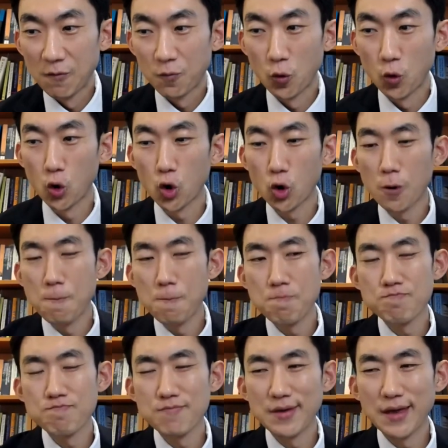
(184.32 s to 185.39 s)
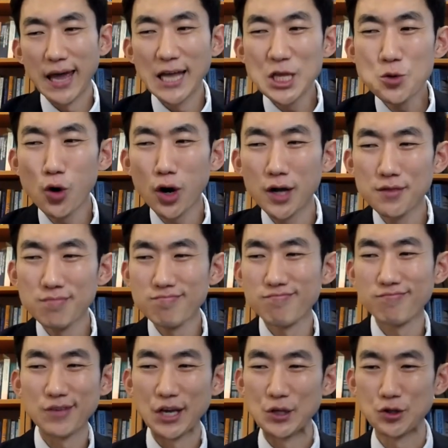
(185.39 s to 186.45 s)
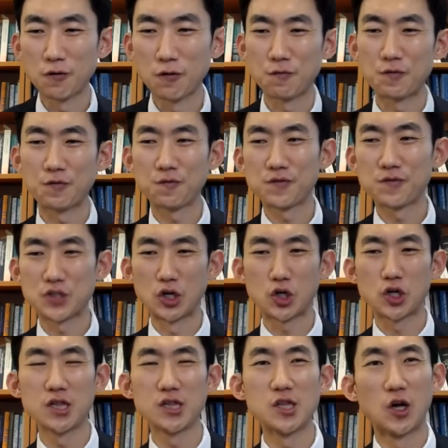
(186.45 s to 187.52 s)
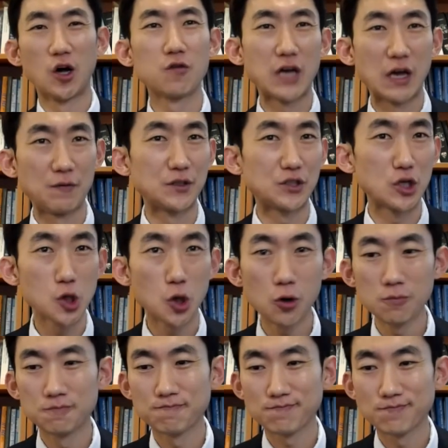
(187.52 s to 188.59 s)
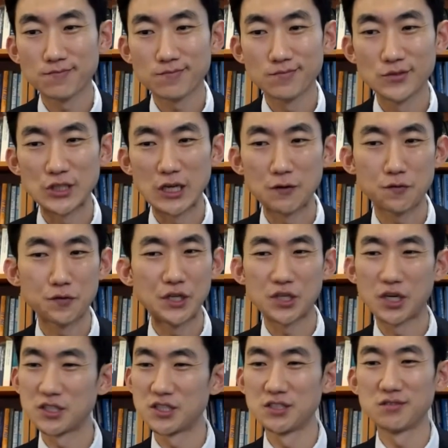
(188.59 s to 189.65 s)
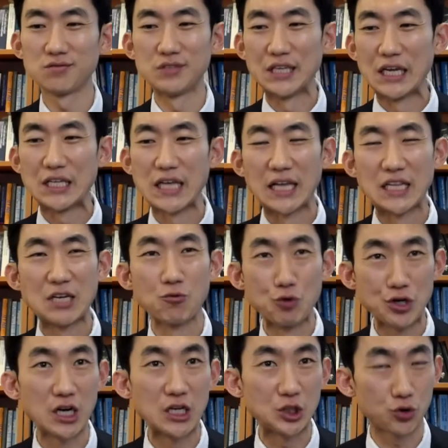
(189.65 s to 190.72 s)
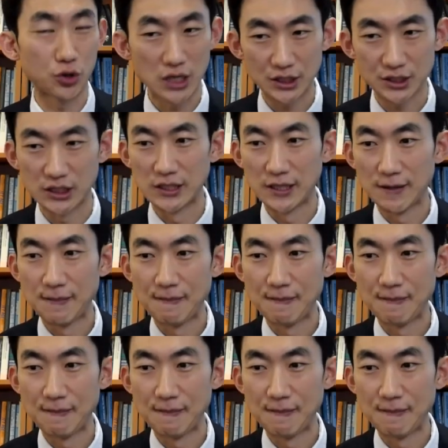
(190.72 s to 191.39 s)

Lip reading: For anyone in the circle of aviation law, Jeffrey doesn't need any real introduction.